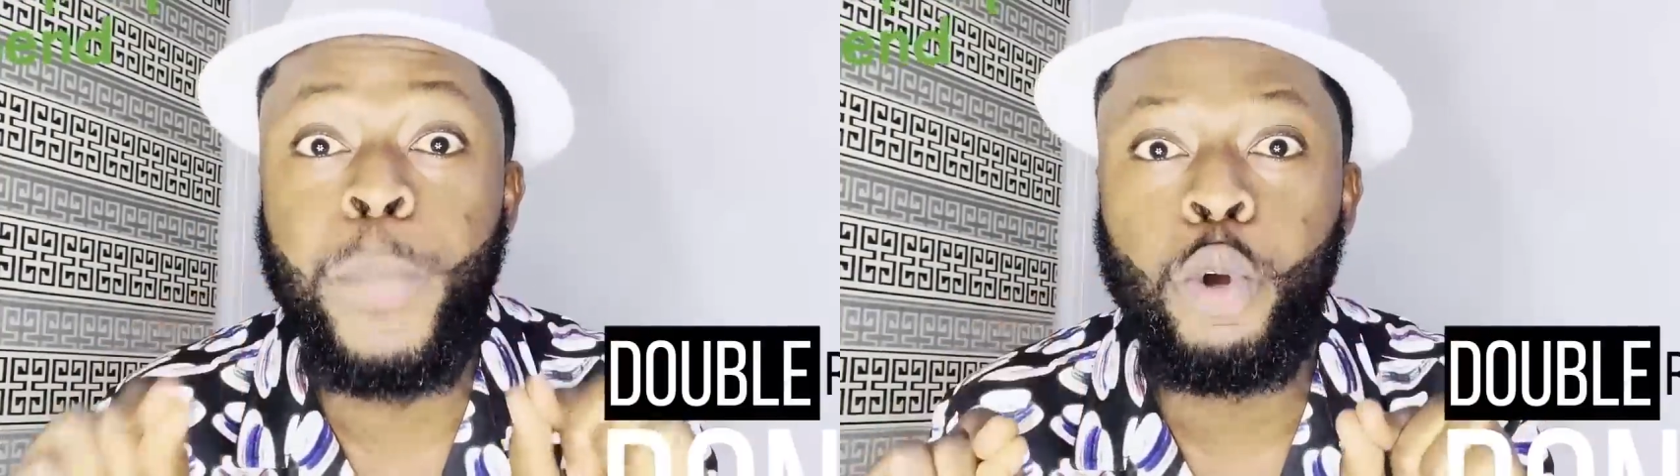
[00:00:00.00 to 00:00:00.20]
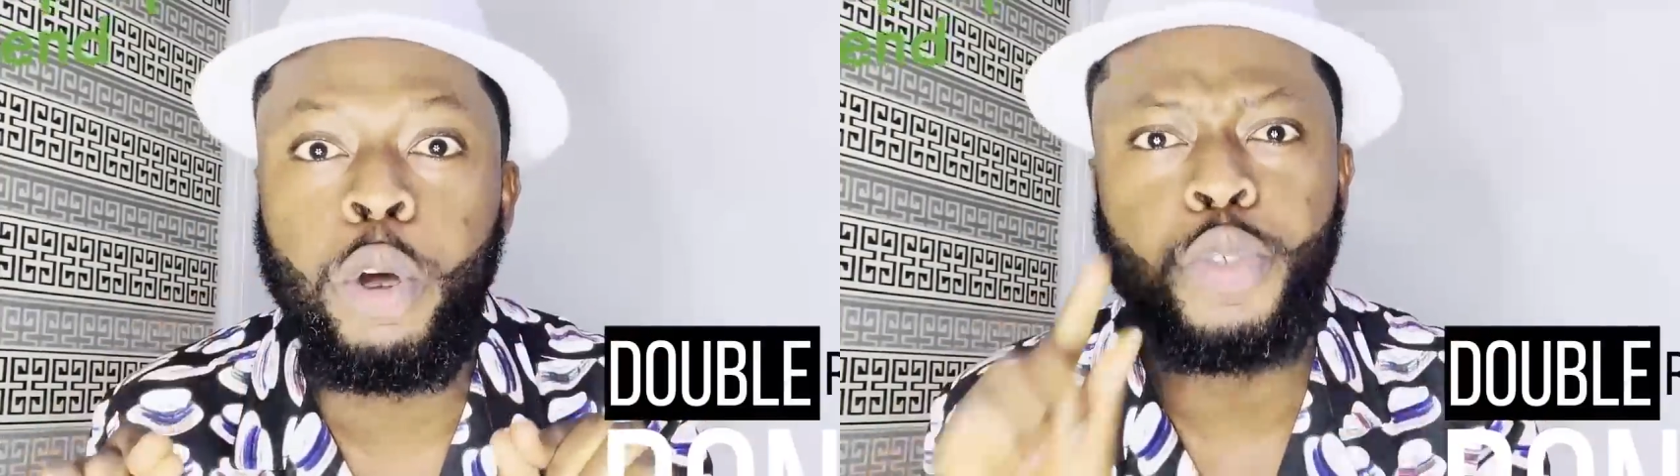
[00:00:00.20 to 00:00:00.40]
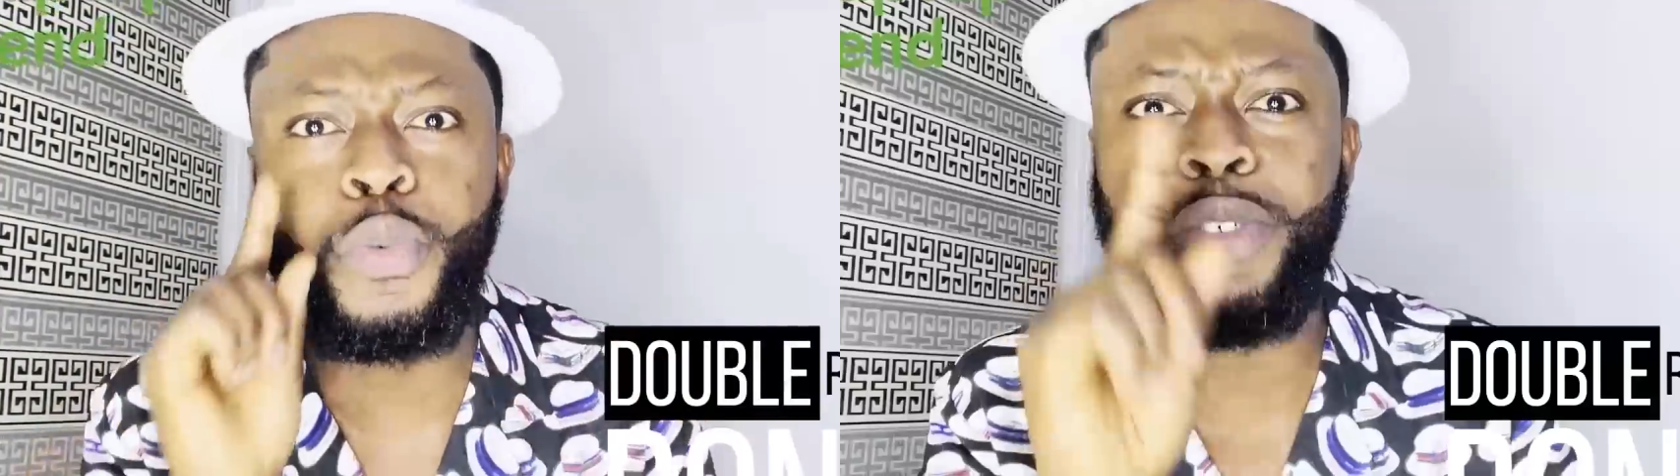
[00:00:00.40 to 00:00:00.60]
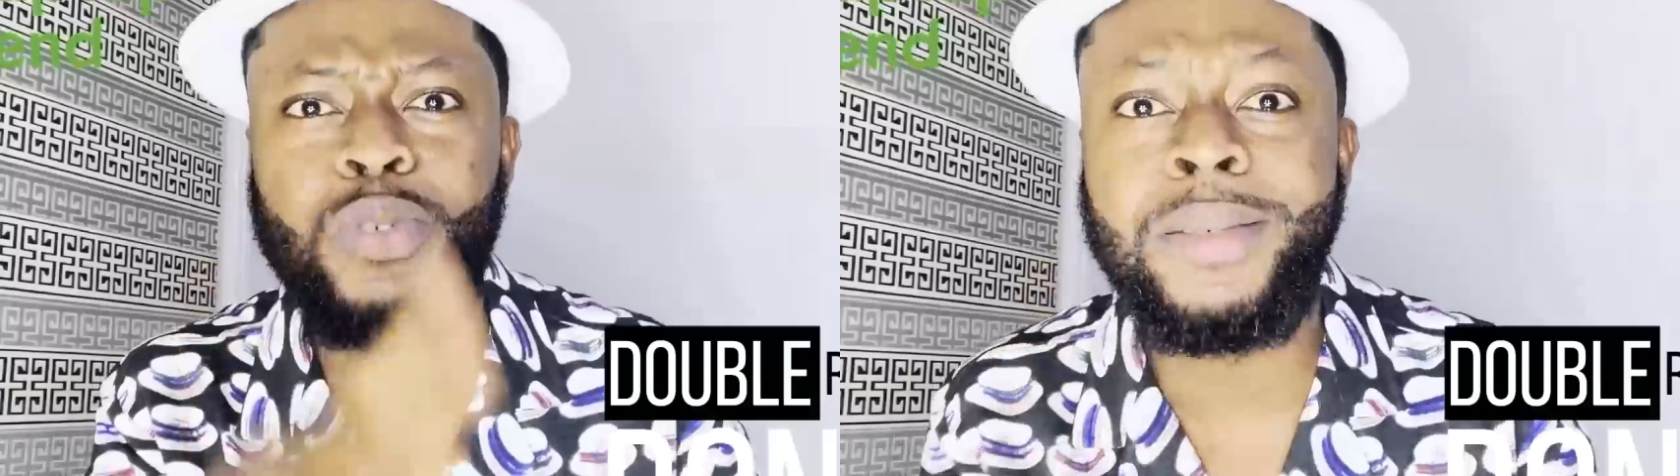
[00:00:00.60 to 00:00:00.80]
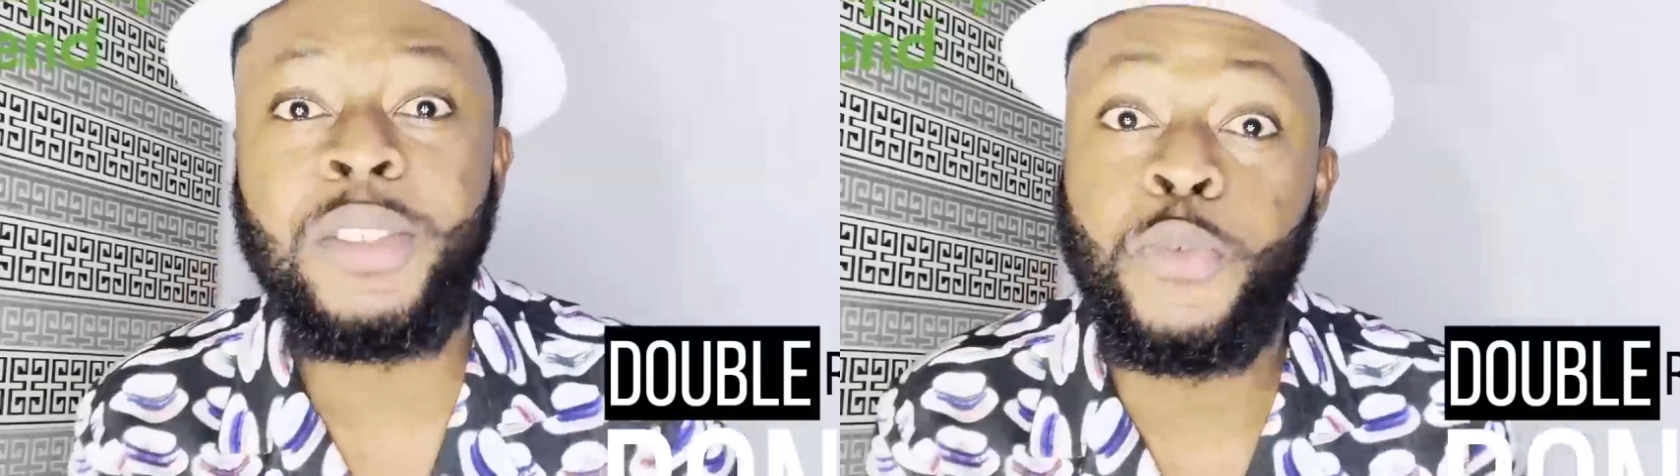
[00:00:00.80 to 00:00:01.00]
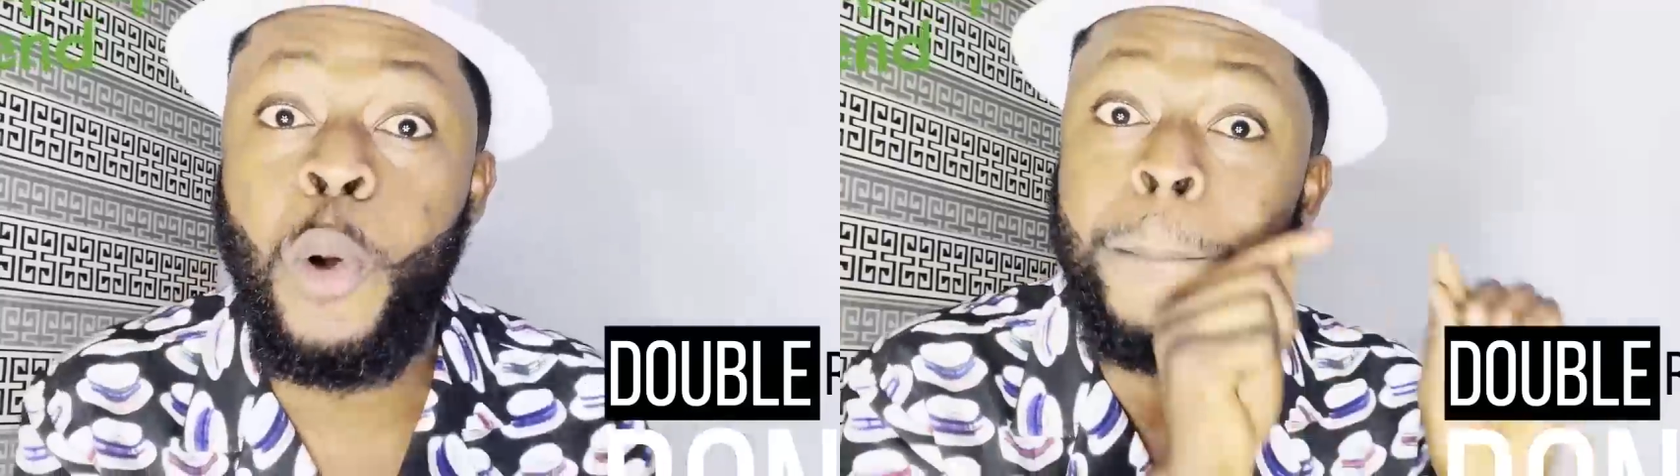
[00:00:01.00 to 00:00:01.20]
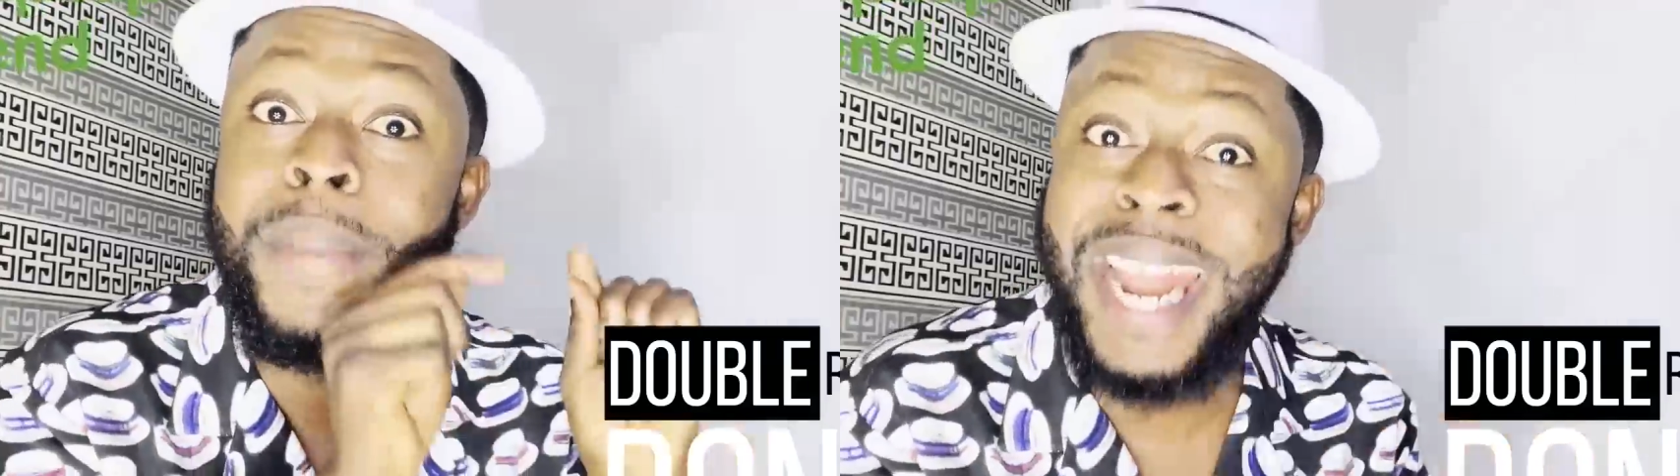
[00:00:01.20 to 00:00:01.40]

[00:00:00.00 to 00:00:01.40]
bonus which runs from